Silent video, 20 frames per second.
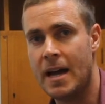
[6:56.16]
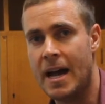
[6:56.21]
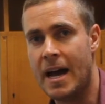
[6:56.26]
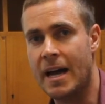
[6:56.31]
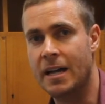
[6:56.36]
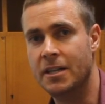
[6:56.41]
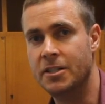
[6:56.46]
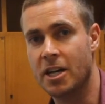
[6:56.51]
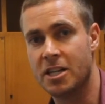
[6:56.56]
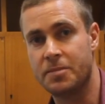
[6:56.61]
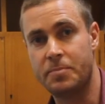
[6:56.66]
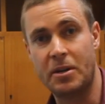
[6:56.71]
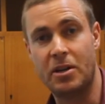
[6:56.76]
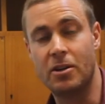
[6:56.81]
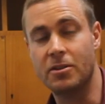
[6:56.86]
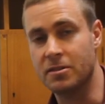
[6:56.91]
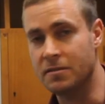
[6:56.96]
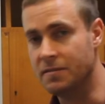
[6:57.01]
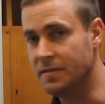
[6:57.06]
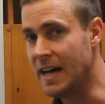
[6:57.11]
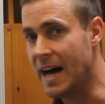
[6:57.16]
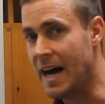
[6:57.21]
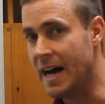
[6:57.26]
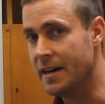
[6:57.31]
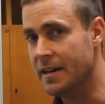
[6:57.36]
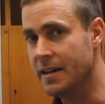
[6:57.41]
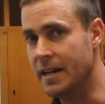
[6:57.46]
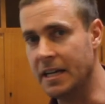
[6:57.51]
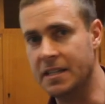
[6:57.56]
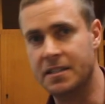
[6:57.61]
And just because of
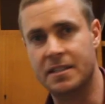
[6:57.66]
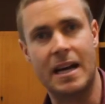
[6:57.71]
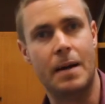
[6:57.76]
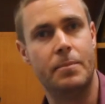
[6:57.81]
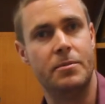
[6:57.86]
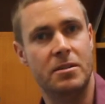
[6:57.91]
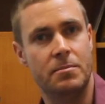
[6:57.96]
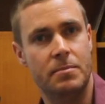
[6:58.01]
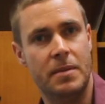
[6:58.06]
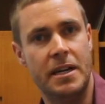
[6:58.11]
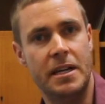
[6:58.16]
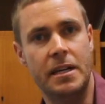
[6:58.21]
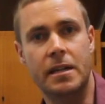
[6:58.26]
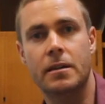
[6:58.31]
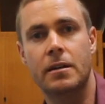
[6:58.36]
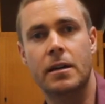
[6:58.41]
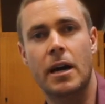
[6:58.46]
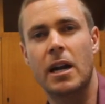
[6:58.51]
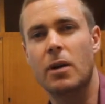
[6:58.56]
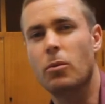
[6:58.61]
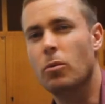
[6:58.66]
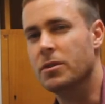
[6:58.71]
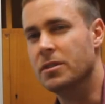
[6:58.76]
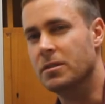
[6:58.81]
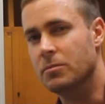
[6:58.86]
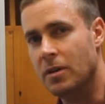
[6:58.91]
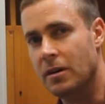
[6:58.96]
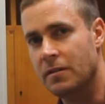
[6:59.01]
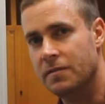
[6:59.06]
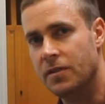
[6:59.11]
that, he snapped at me and it
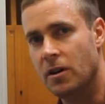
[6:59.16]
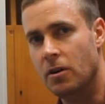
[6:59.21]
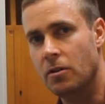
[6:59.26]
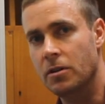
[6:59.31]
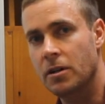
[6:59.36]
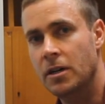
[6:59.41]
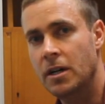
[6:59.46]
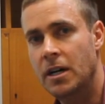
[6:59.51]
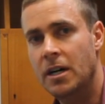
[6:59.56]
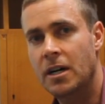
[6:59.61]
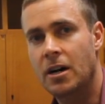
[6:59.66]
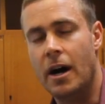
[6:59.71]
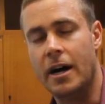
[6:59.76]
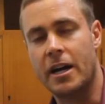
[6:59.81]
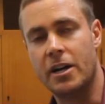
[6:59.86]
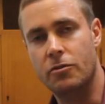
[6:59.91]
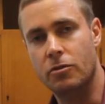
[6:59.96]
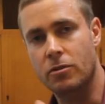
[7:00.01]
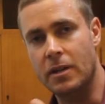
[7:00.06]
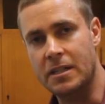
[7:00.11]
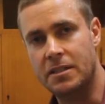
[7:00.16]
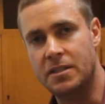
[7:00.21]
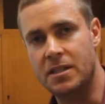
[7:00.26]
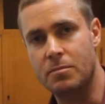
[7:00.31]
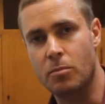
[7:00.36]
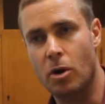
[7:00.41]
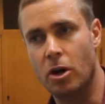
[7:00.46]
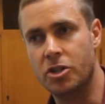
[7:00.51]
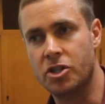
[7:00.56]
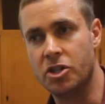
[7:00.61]
wasn't my fault. I can release the
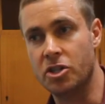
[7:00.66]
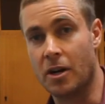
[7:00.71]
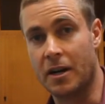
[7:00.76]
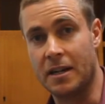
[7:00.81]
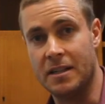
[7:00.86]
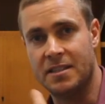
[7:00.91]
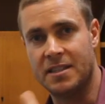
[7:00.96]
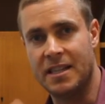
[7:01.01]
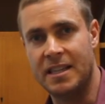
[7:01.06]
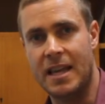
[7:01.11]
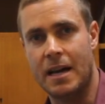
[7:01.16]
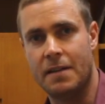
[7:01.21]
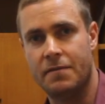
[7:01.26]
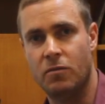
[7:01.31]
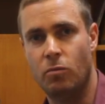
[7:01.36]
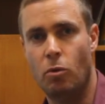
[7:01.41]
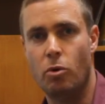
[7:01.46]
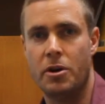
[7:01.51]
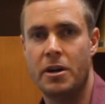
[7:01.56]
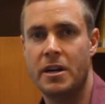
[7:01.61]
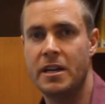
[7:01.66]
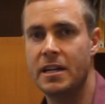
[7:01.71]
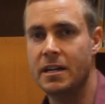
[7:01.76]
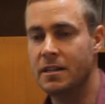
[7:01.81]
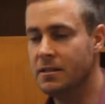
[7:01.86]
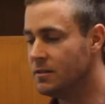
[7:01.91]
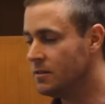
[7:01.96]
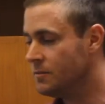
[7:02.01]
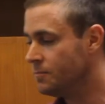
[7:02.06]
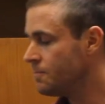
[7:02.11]
emotion, I can see that for what it
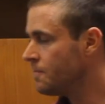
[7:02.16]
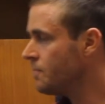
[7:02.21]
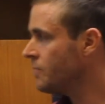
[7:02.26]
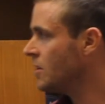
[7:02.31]
is.